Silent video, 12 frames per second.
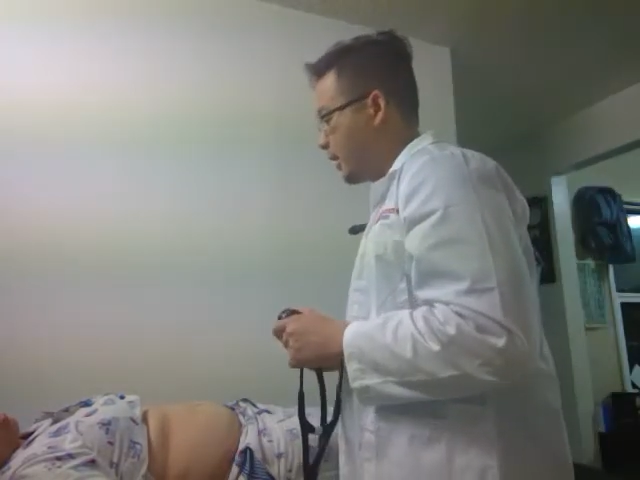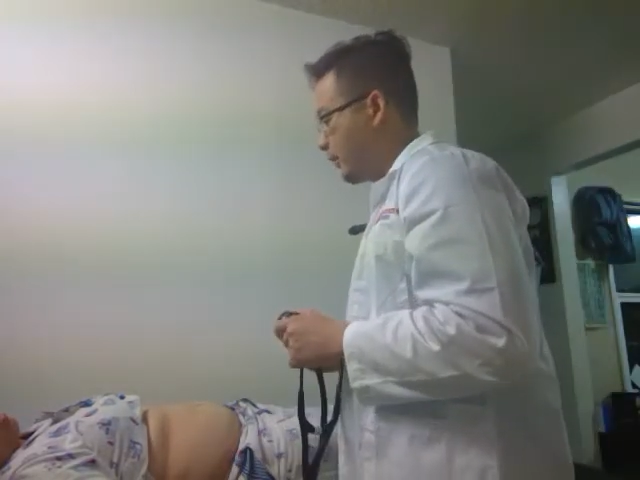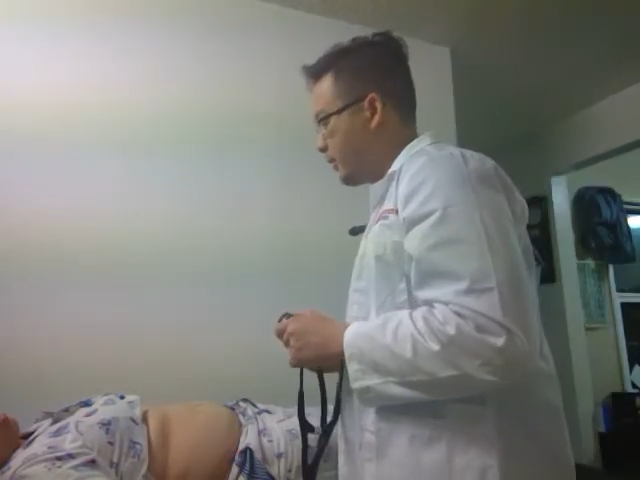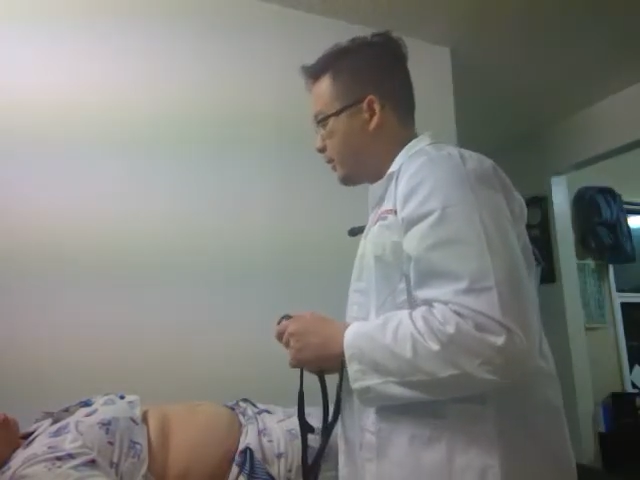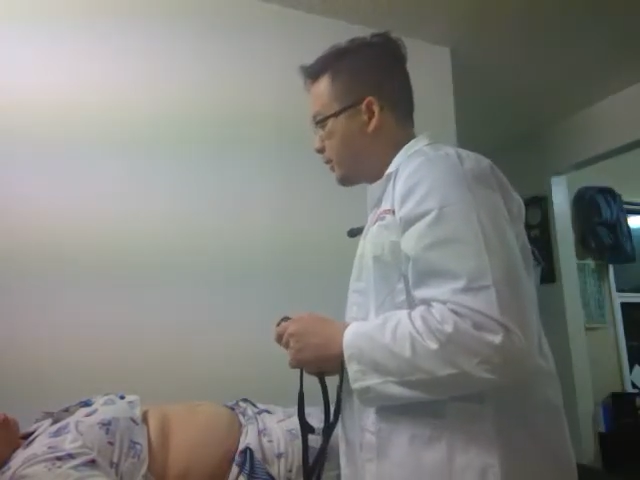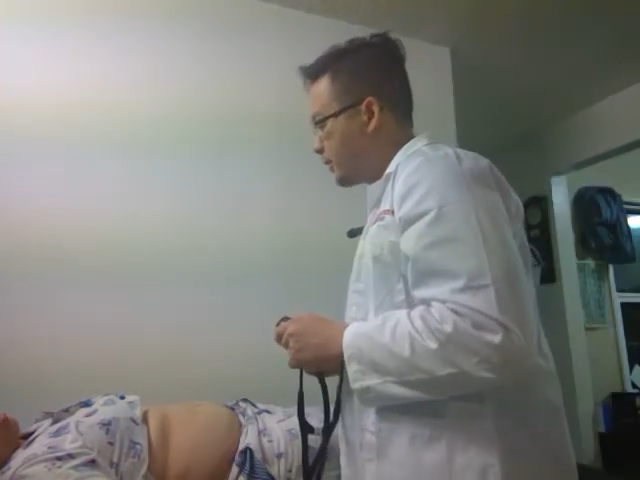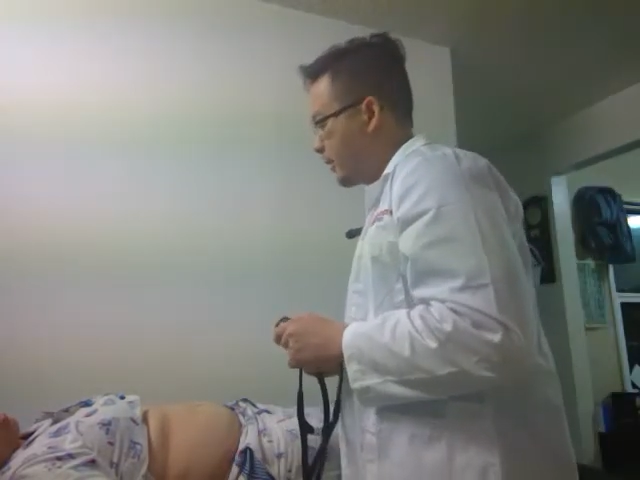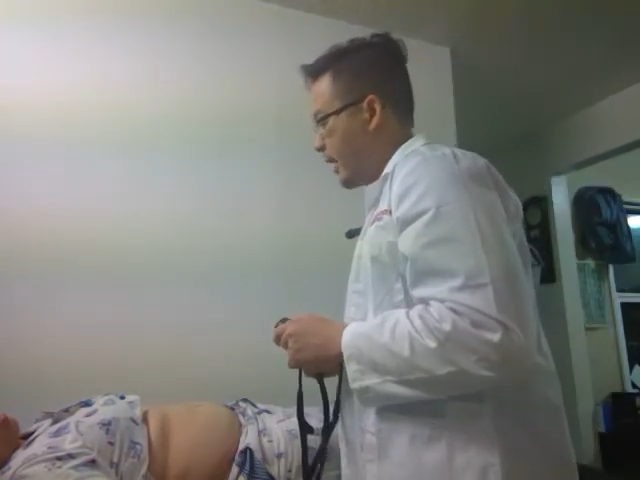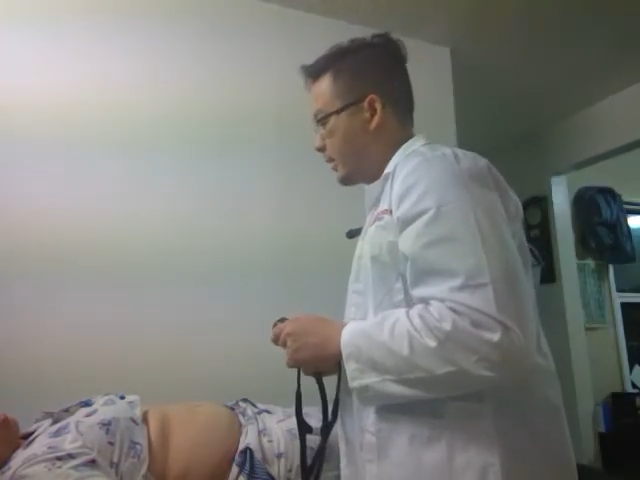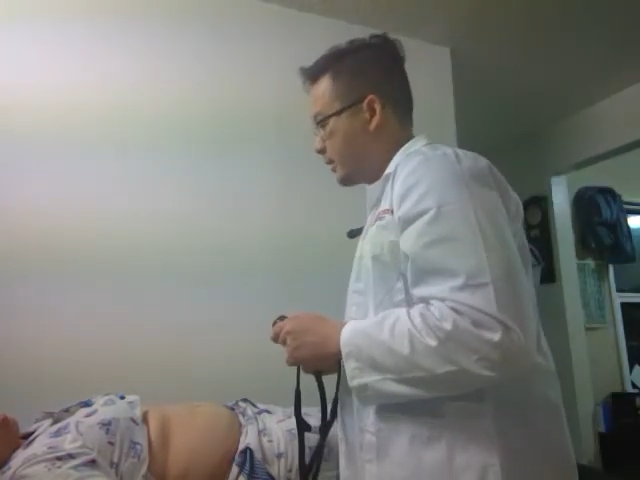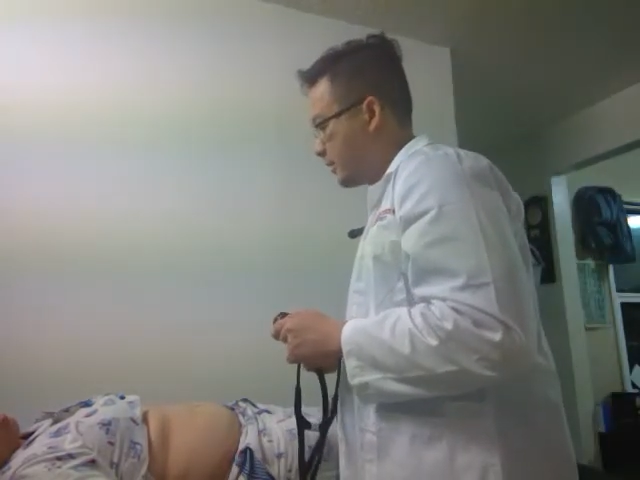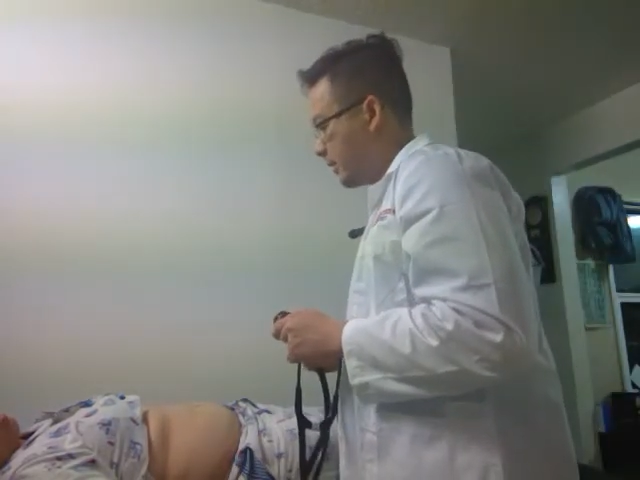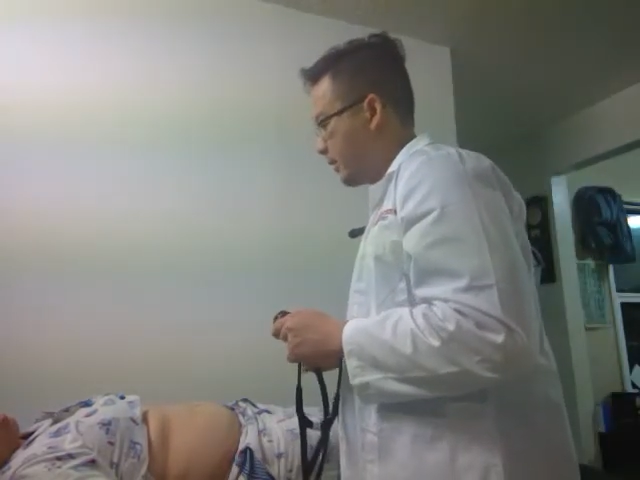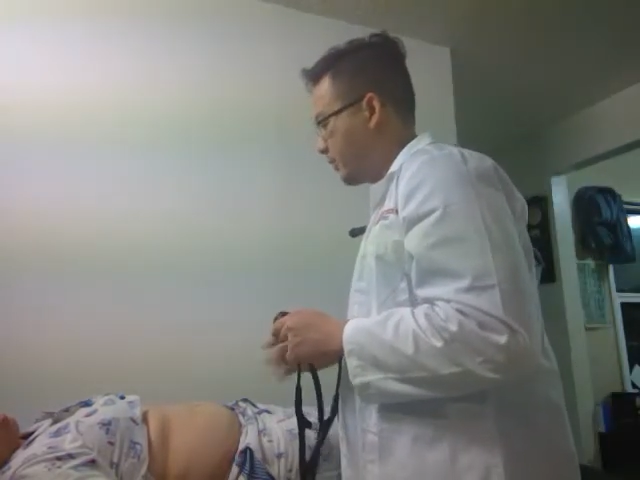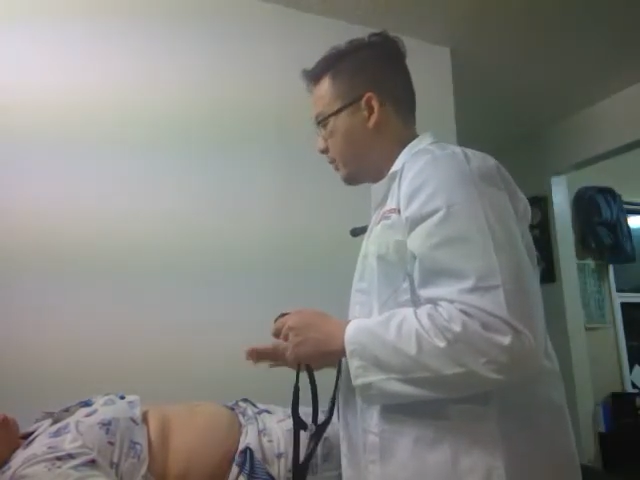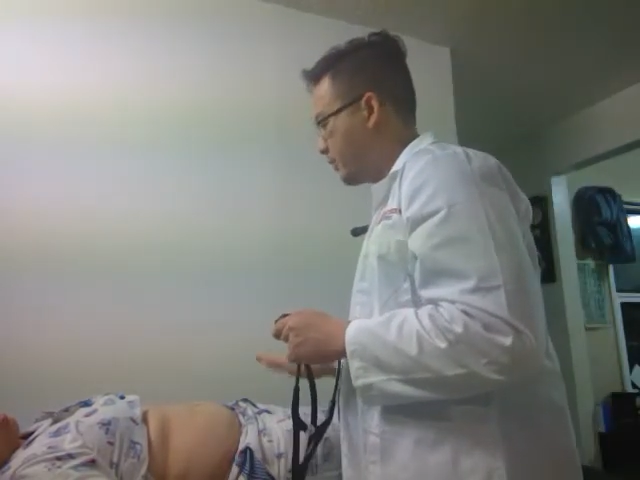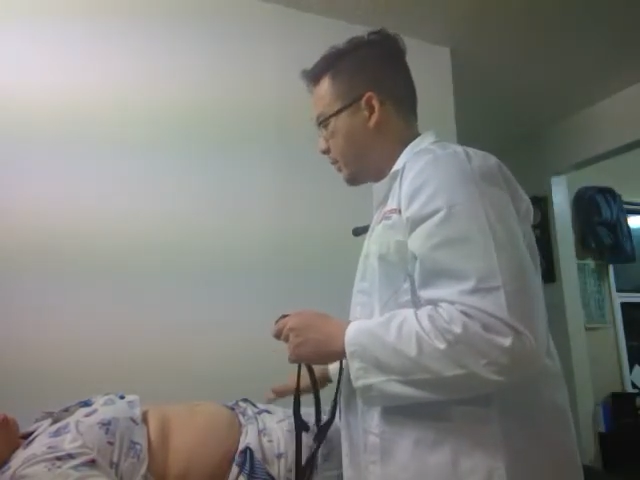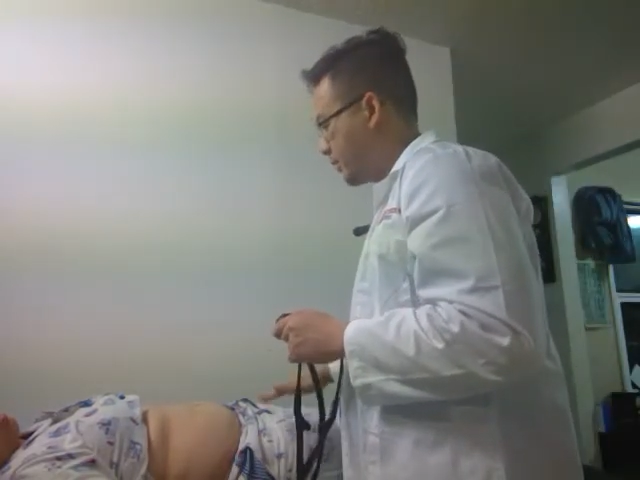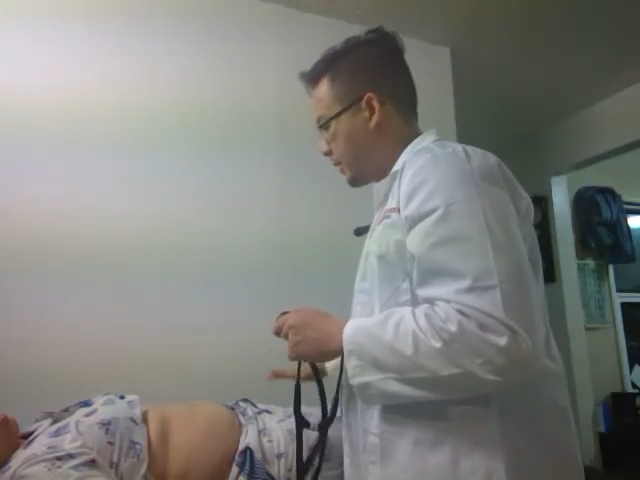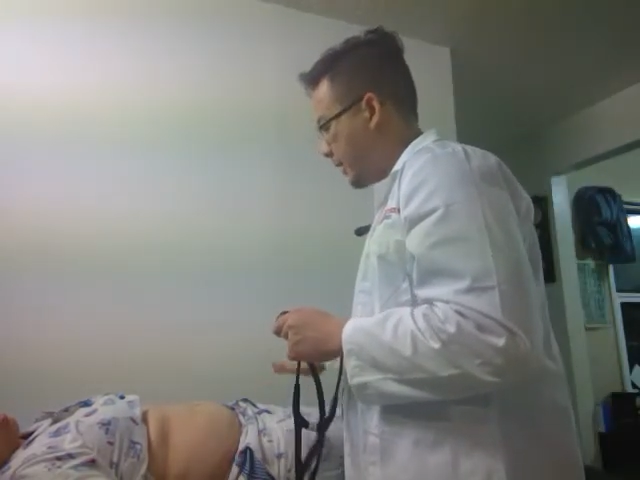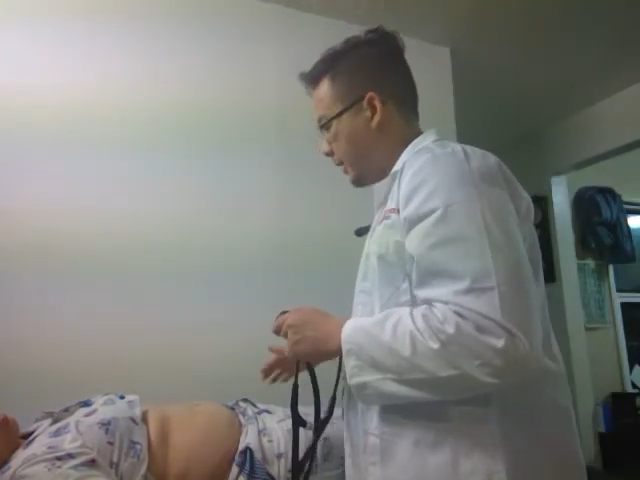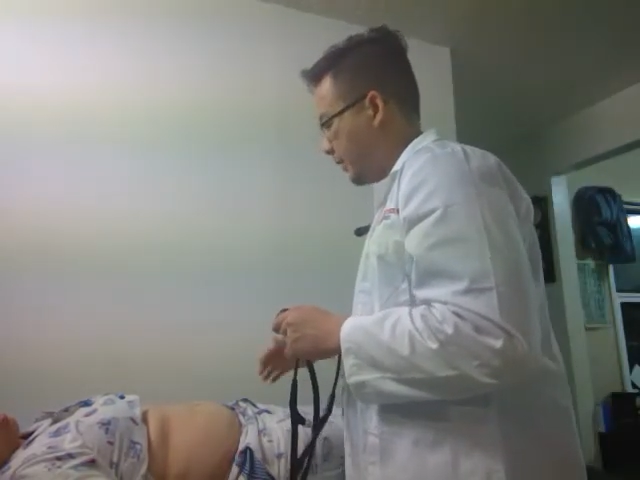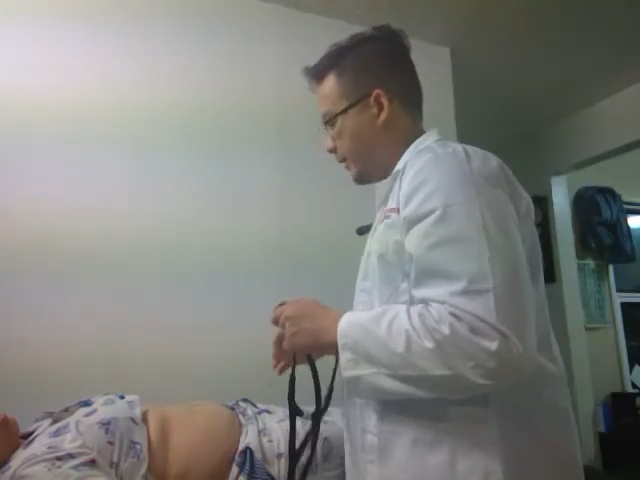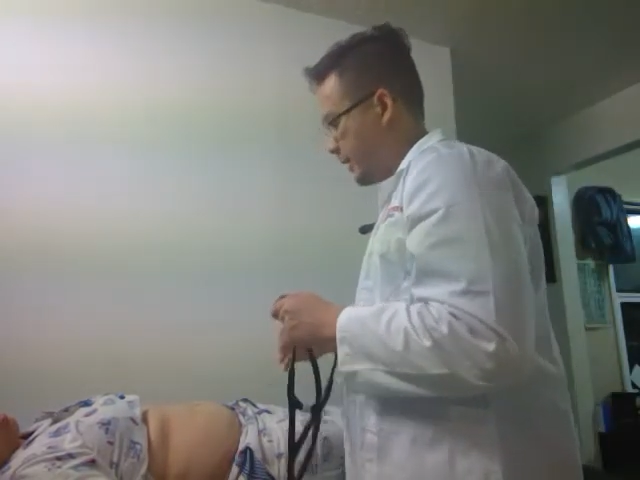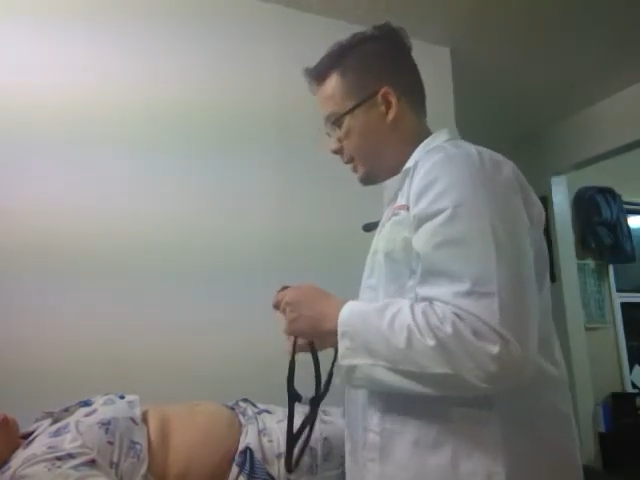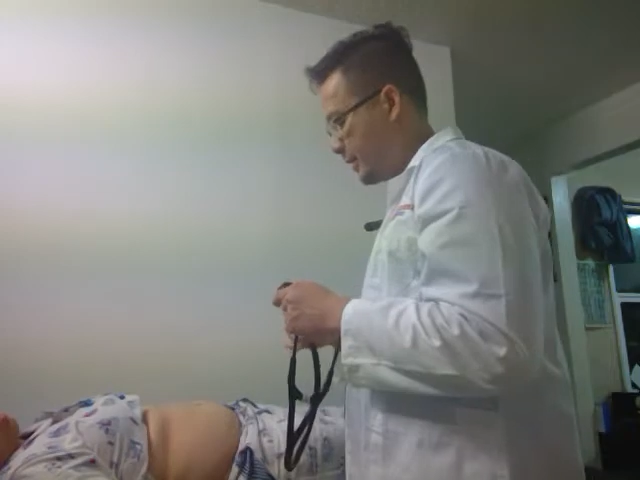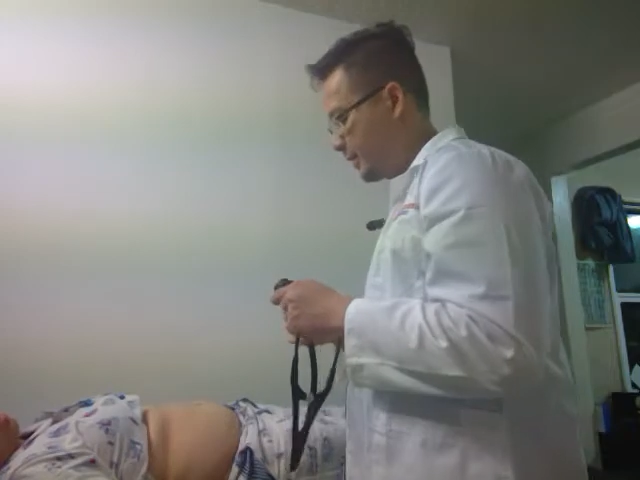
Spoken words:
femoral artery for both sides. Okay.